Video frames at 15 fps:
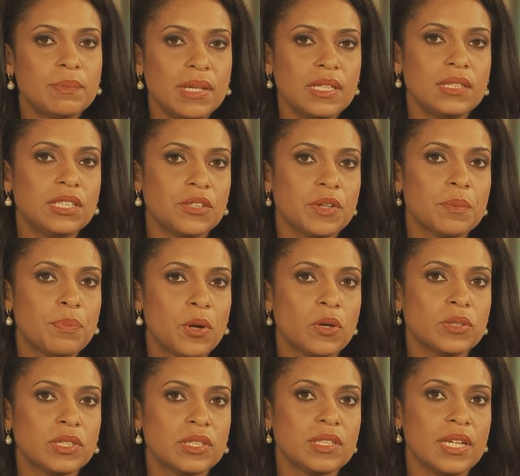military
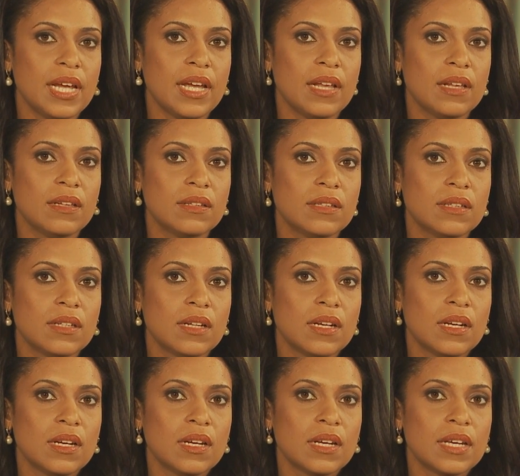personnel
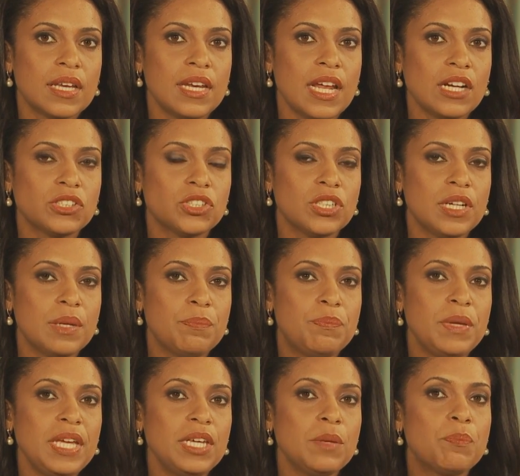can actually
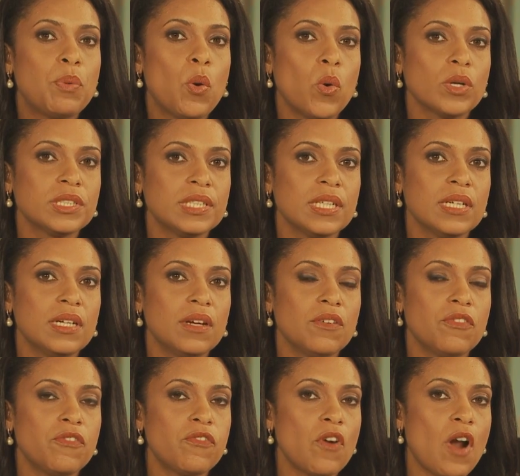be deported
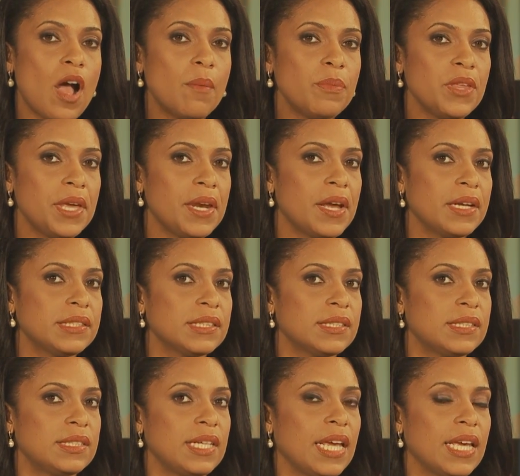from the United
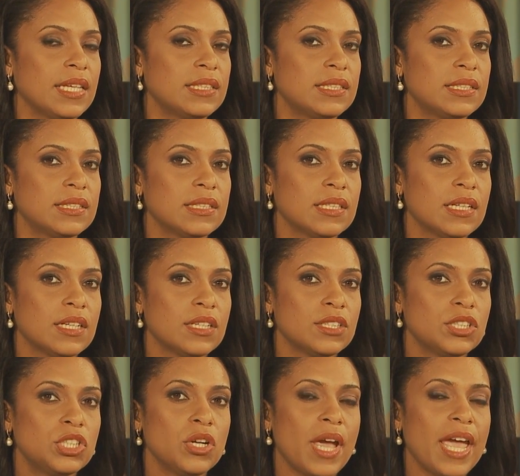States
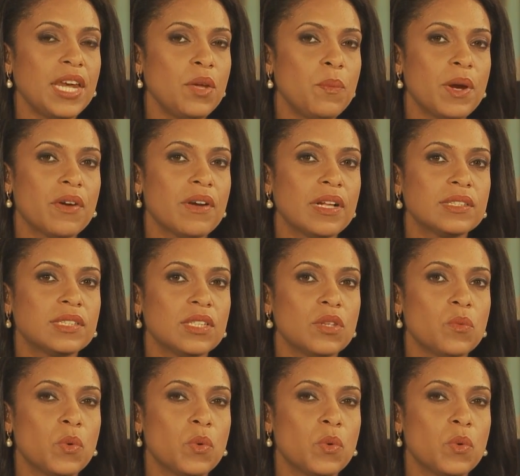to anywhere else in the